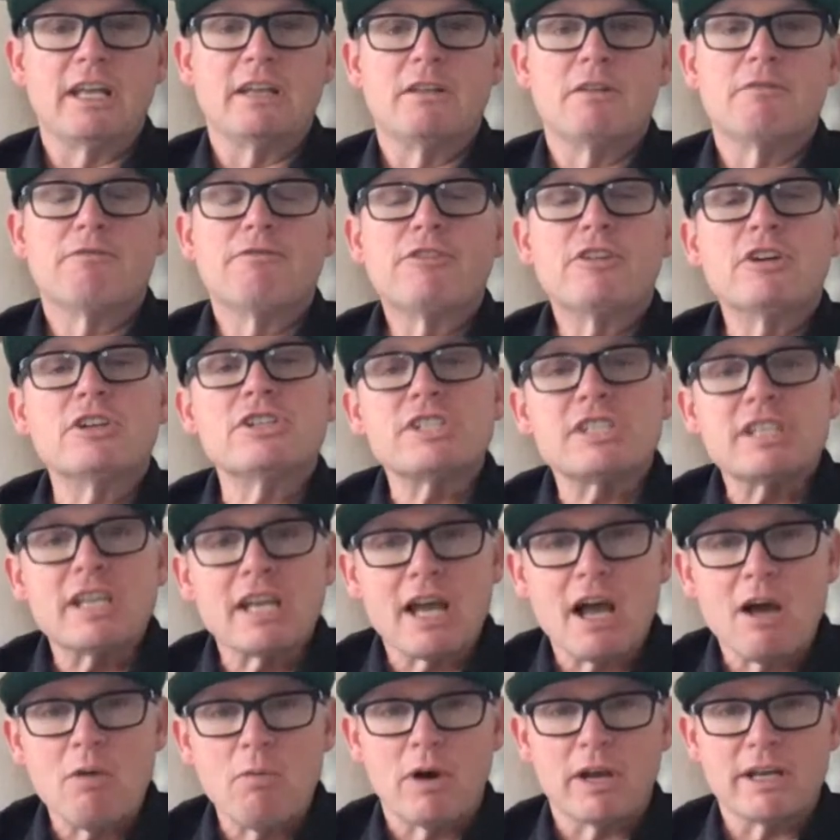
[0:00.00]
And the first
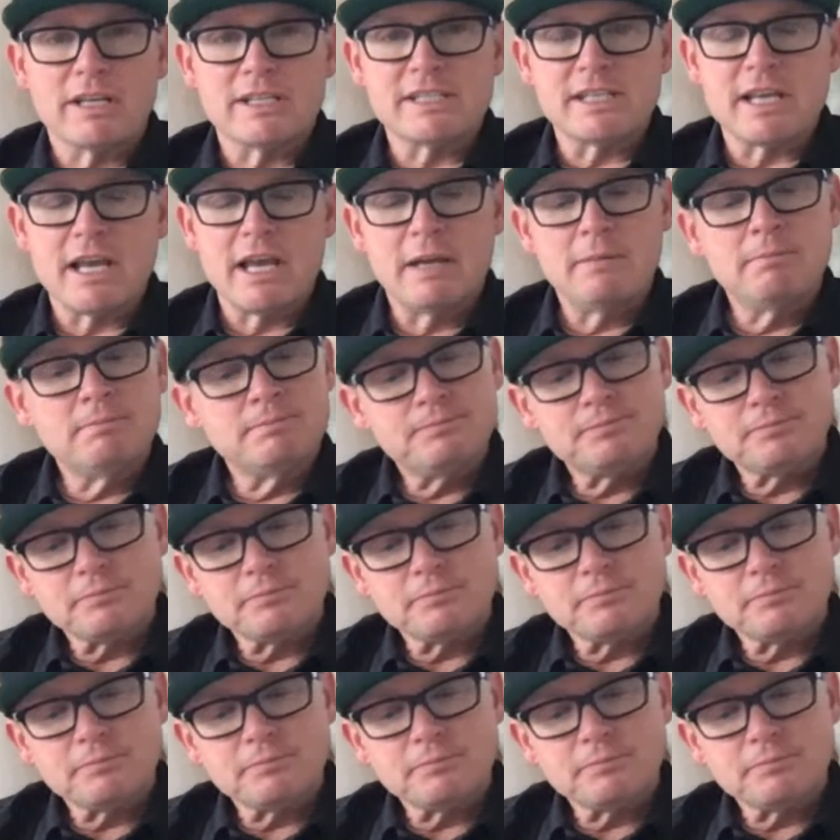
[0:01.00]
thing I want to say